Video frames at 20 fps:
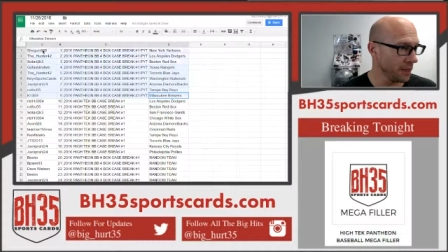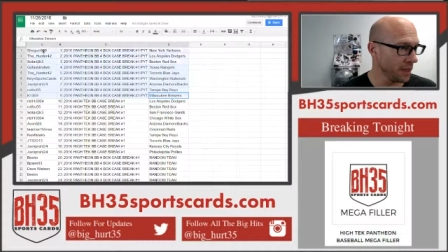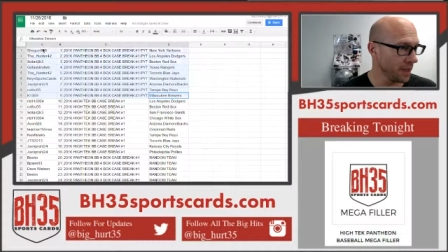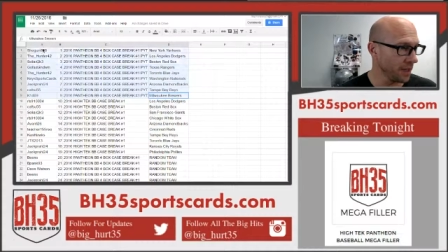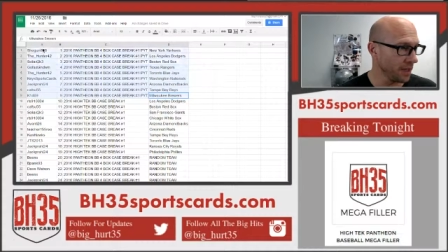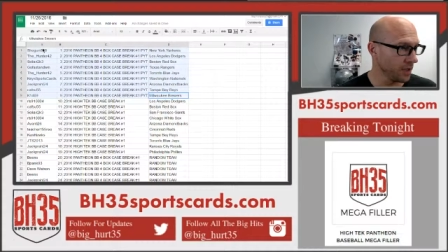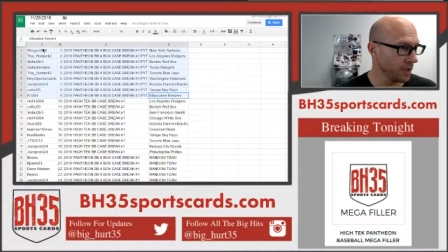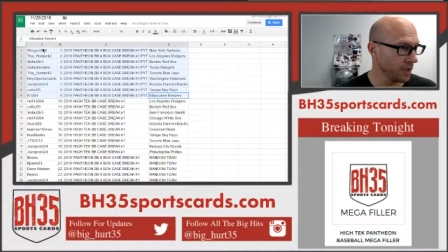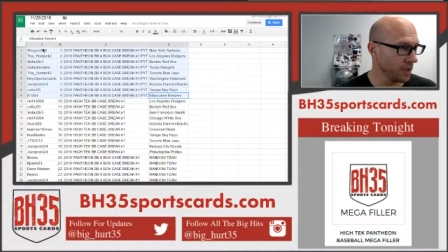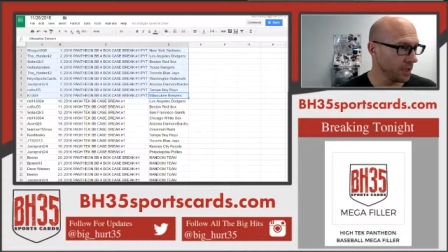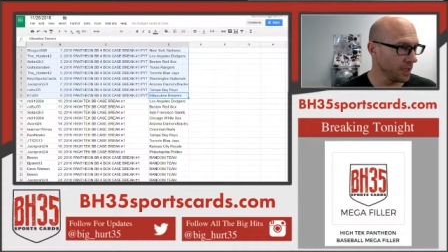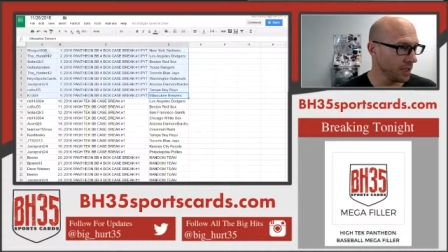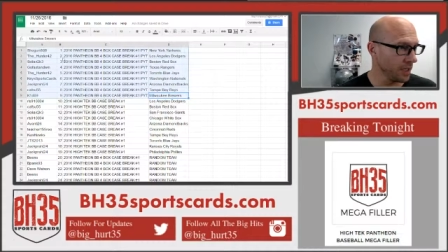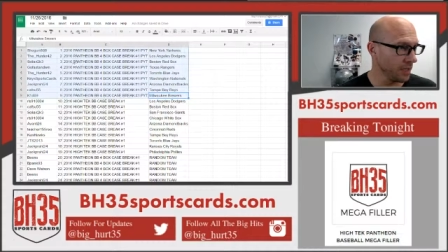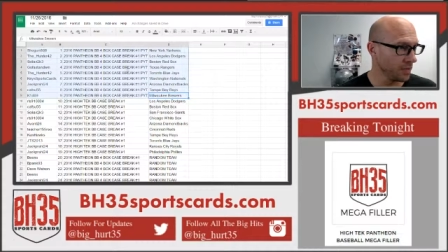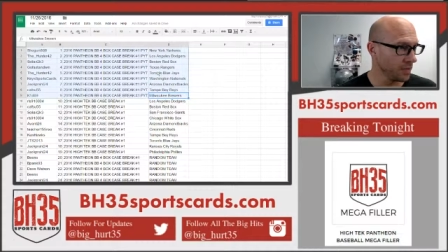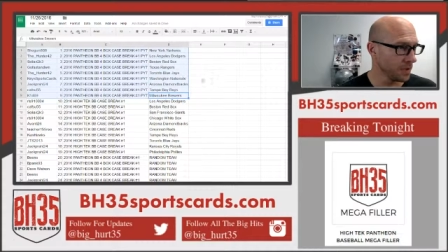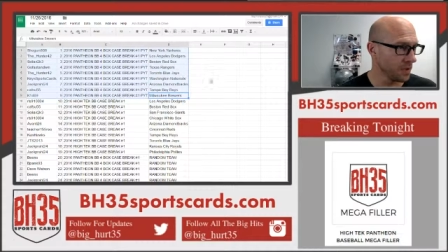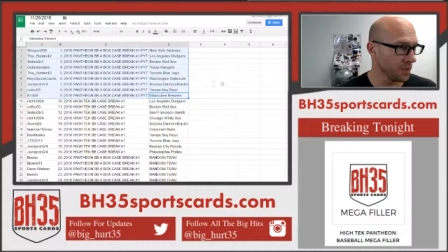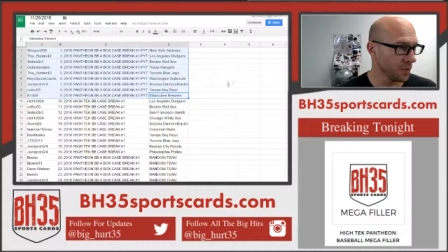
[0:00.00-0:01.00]
Pick your
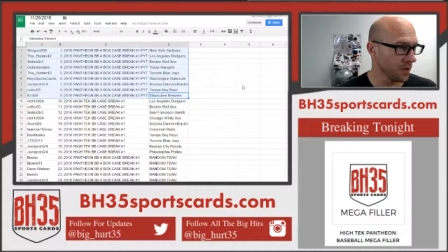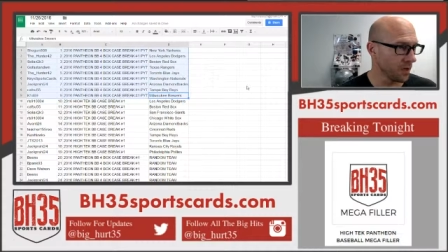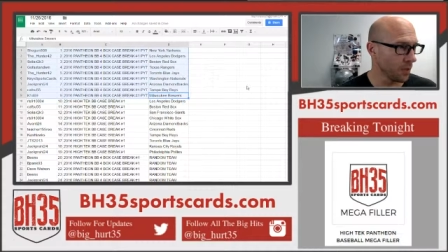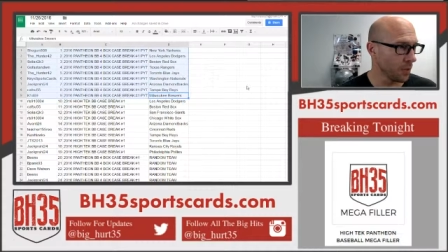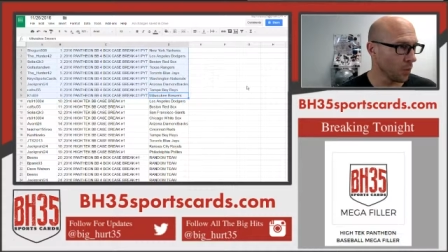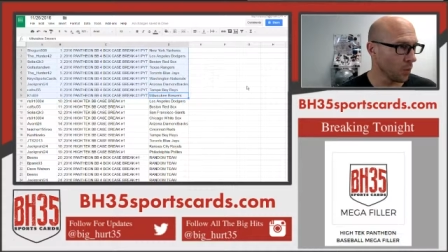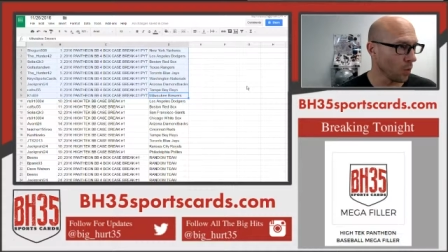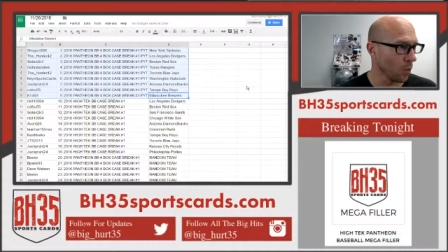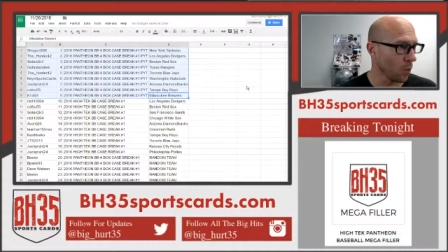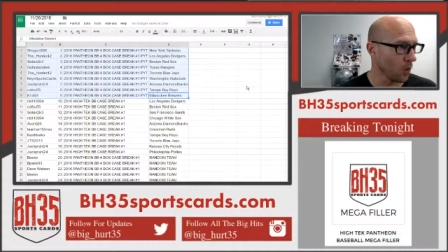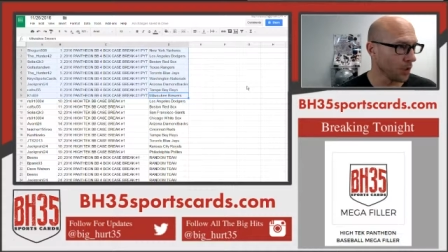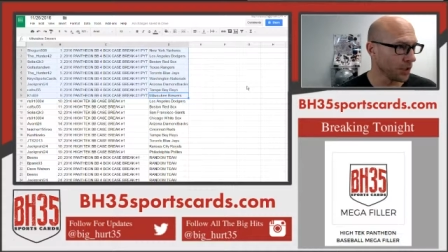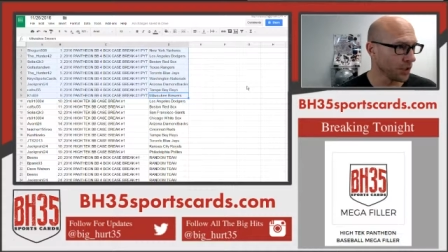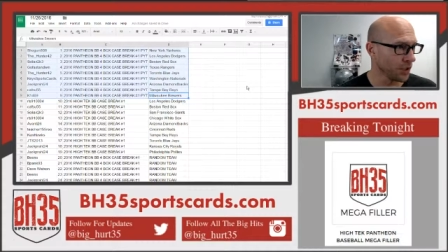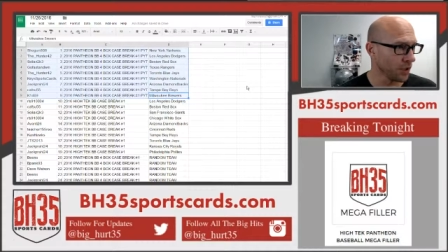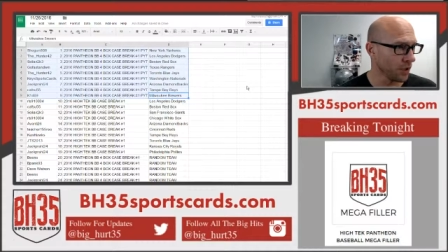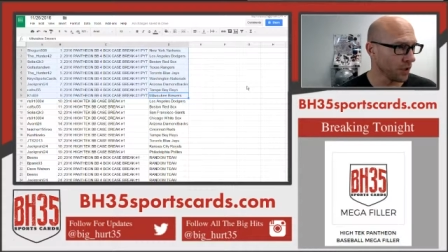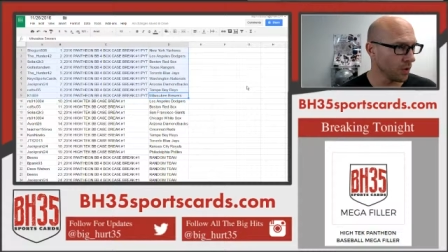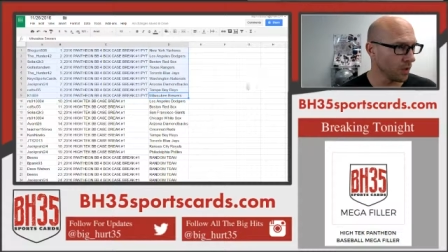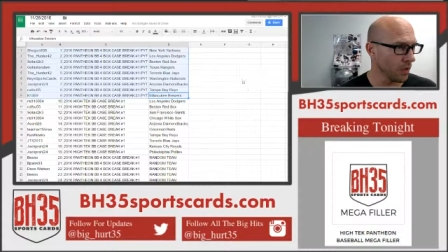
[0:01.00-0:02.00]
teams. Number 1,
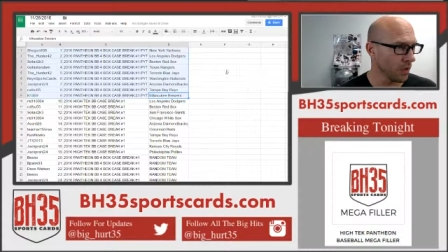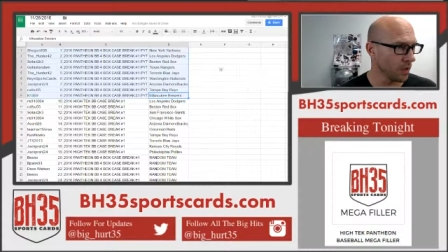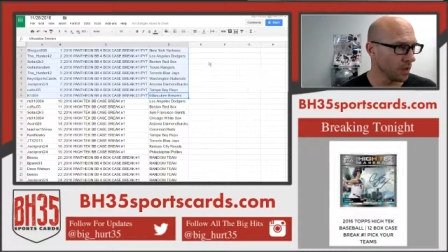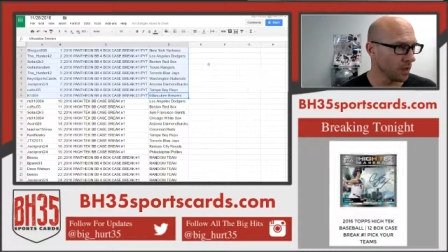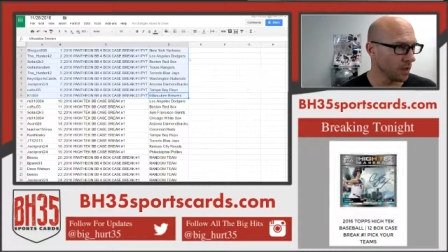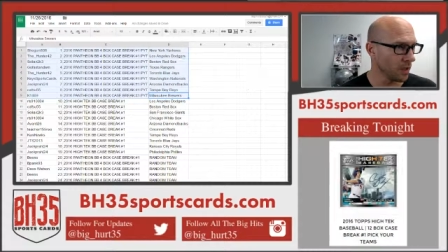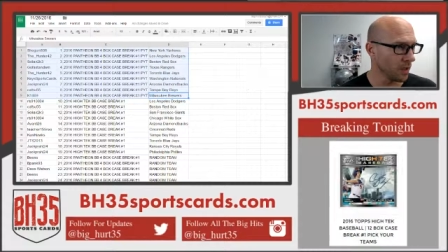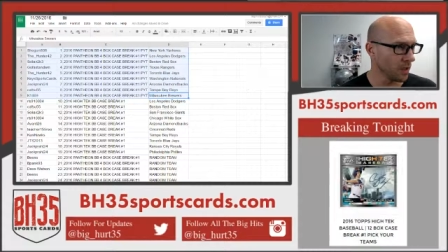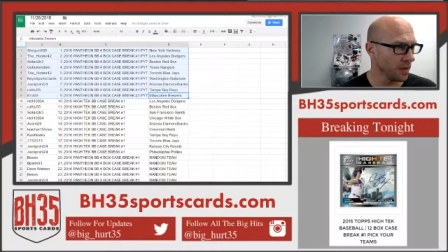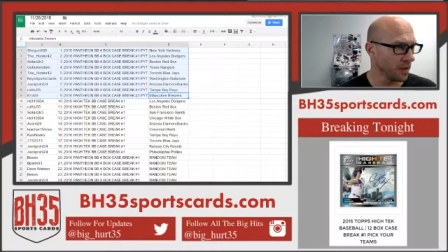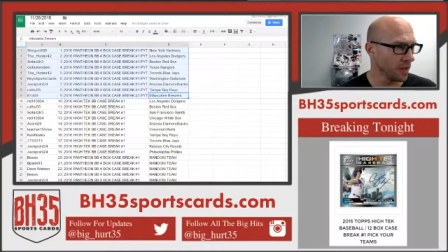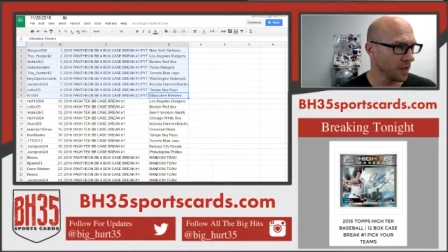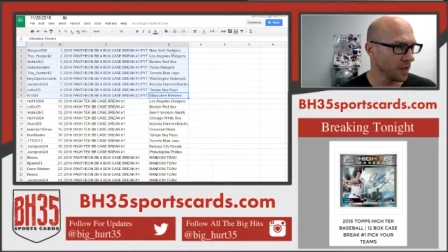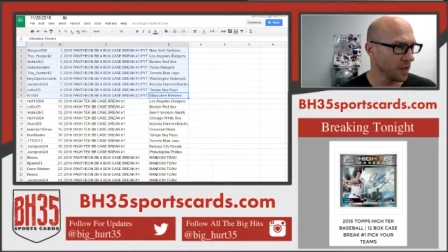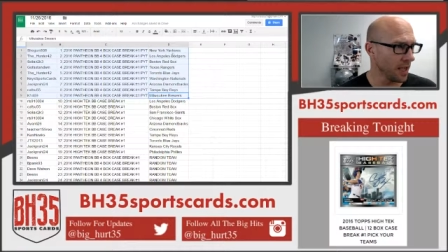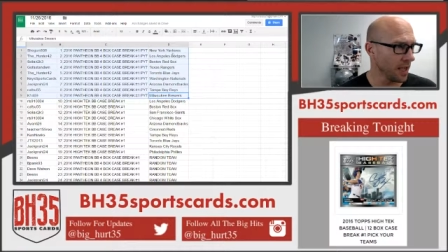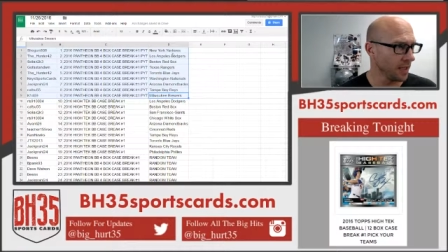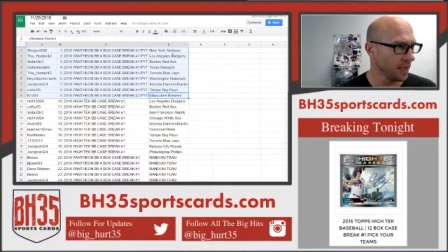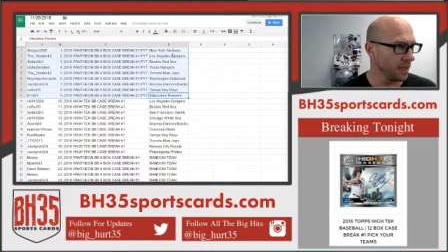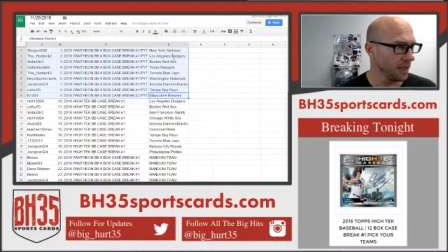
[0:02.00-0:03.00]
Shogun getting the
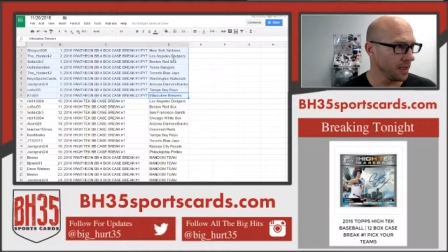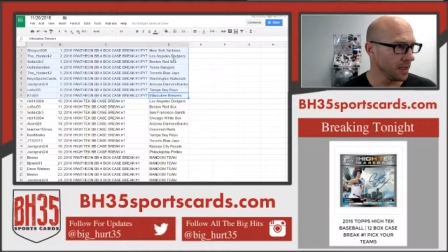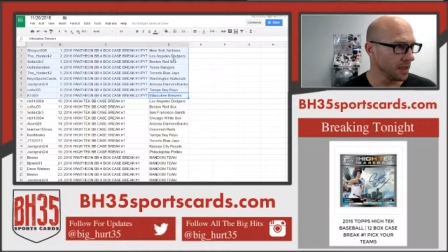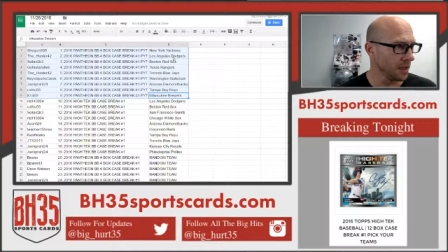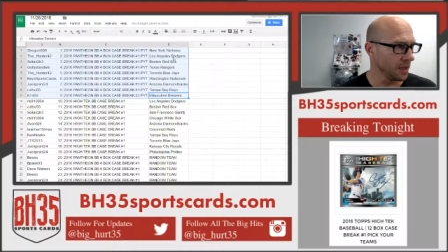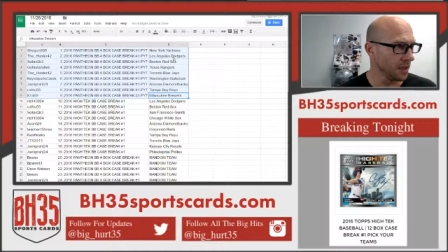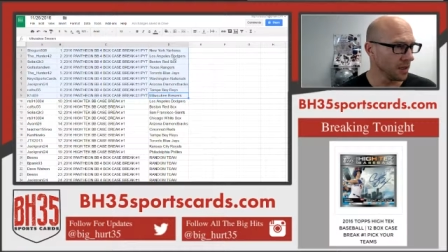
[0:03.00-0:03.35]
Yankees.